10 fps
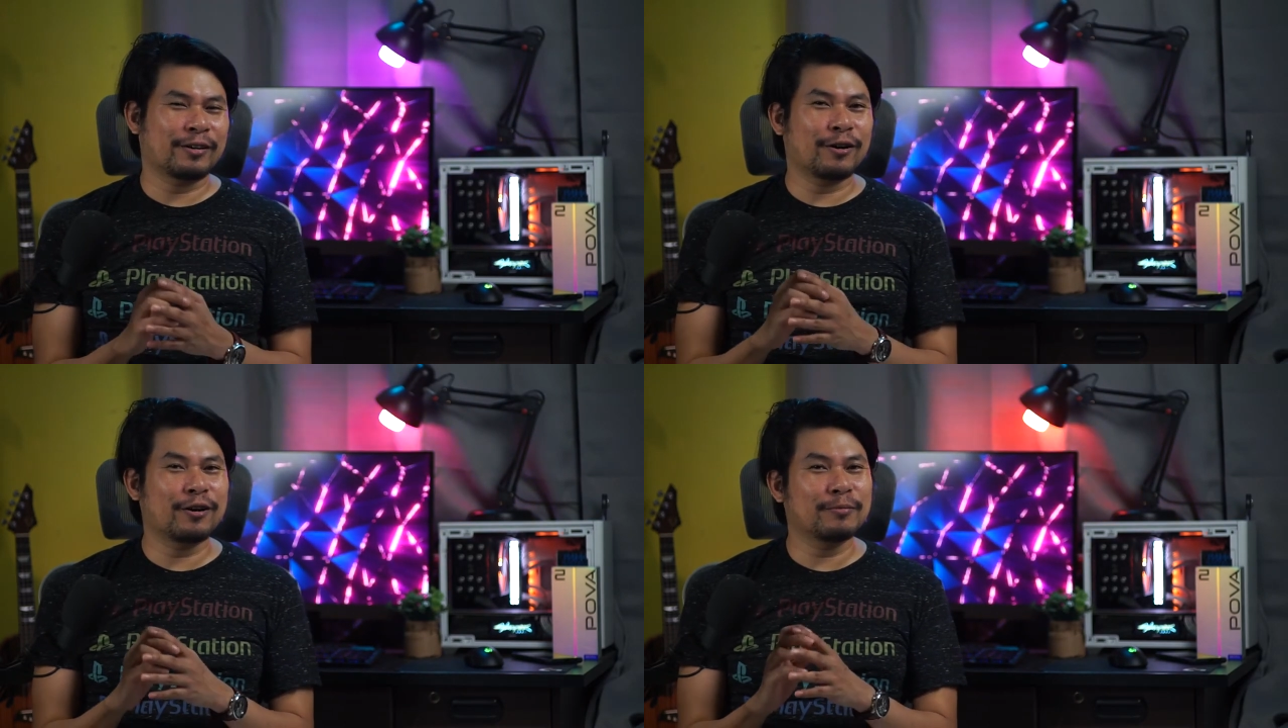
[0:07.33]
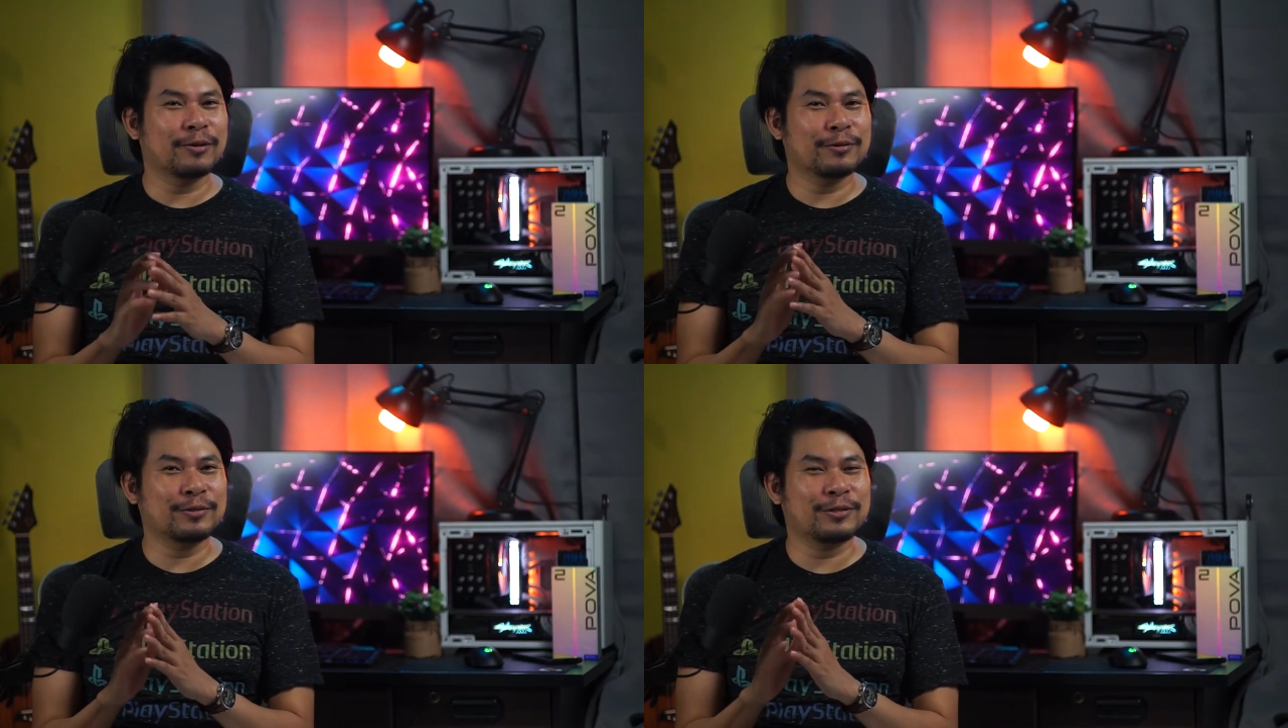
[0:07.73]

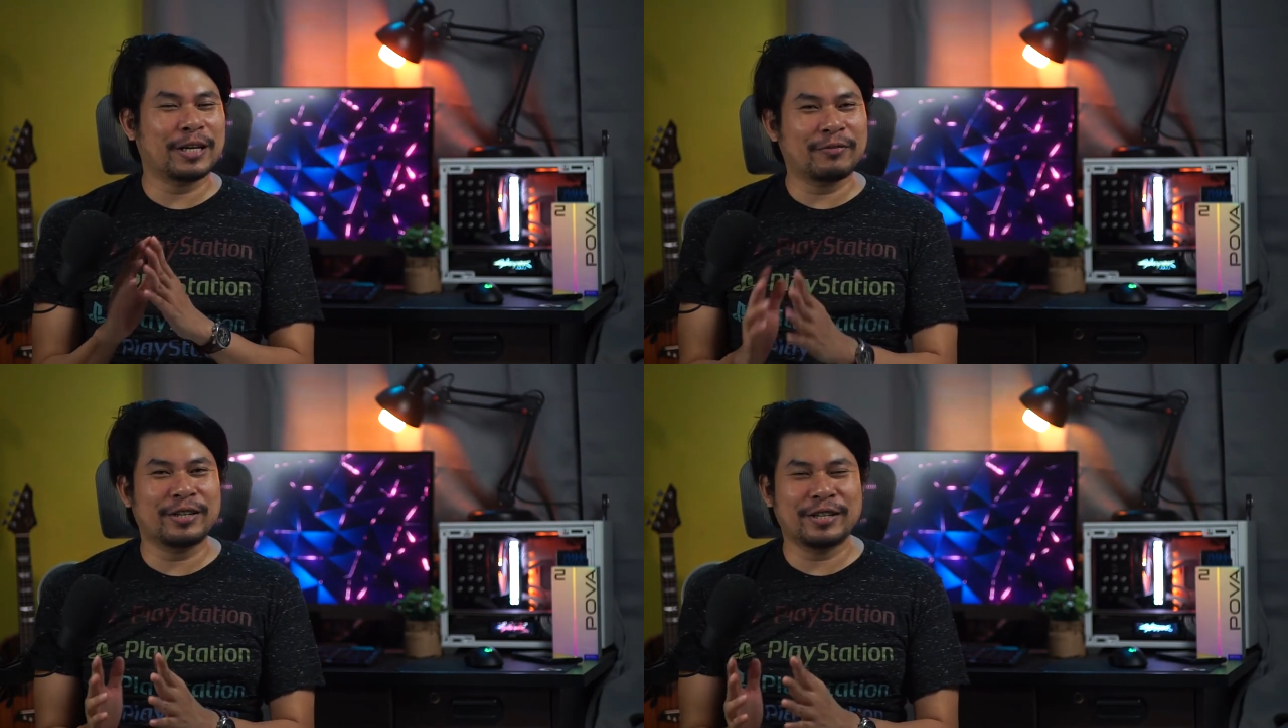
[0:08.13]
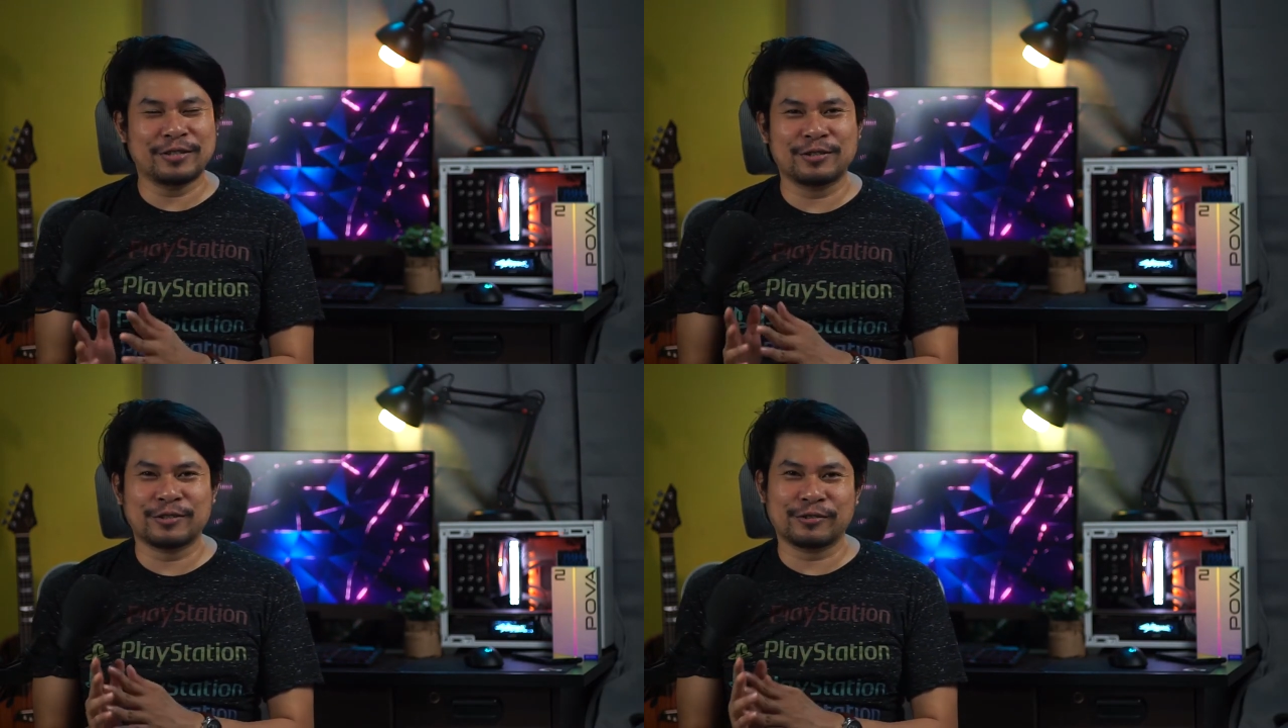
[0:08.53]
almost
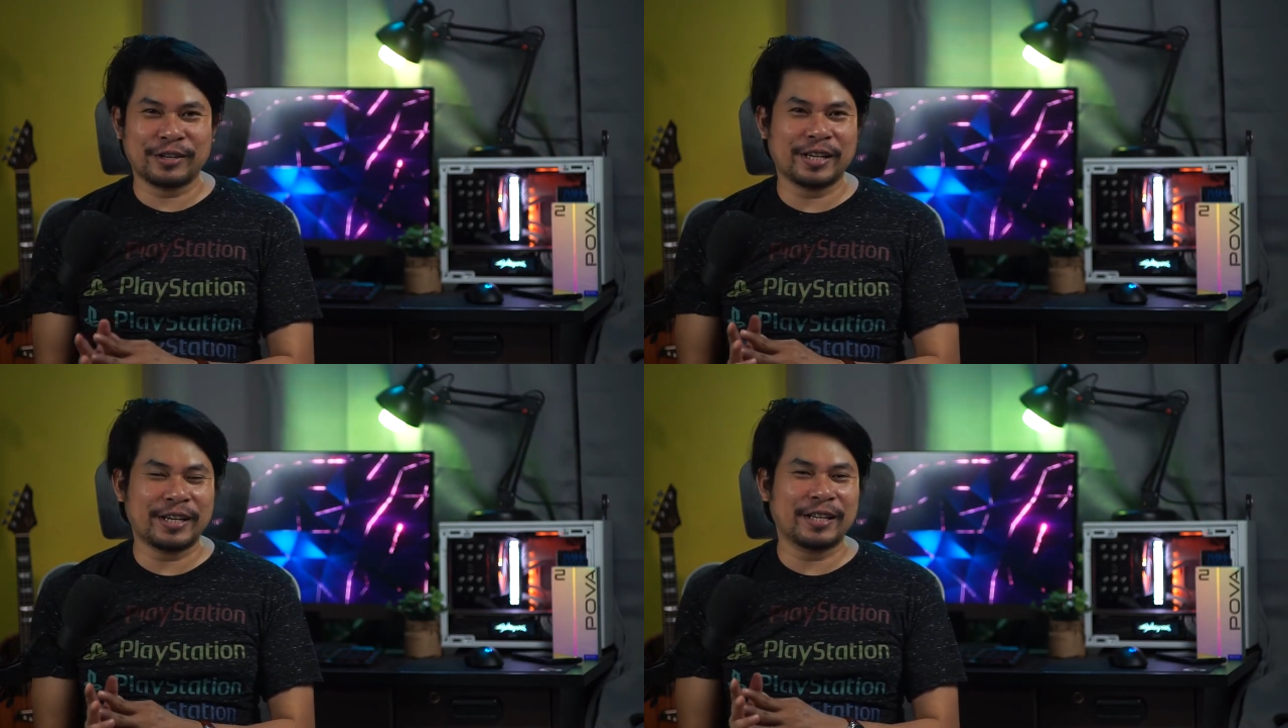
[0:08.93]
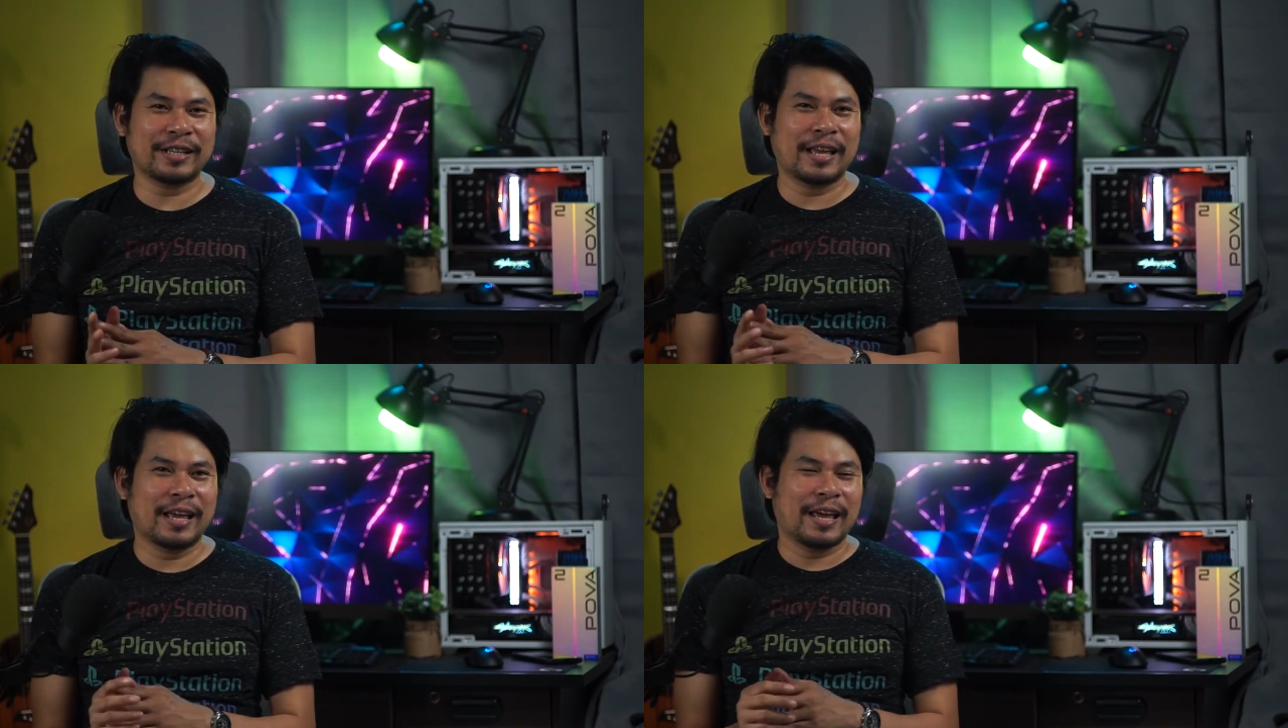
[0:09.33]
7-inch screen,